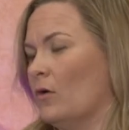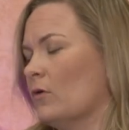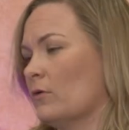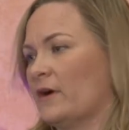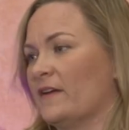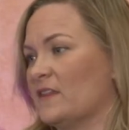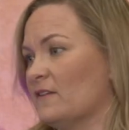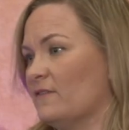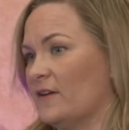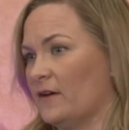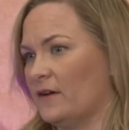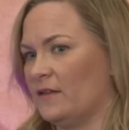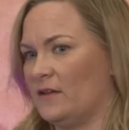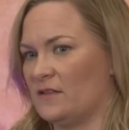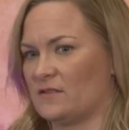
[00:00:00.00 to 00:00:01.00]
or at the
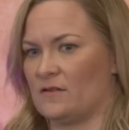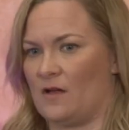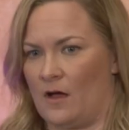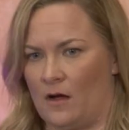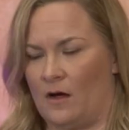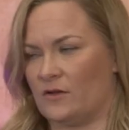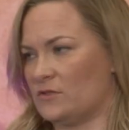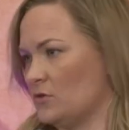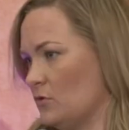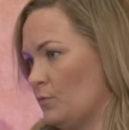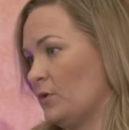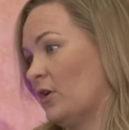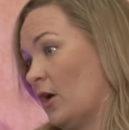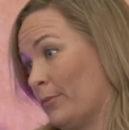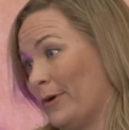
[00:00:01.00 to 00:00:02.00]
very least not cause you
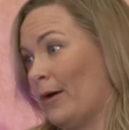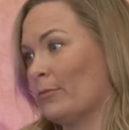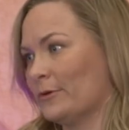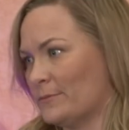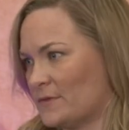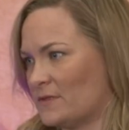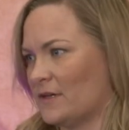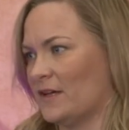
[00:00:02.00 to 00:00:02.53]
PR problems.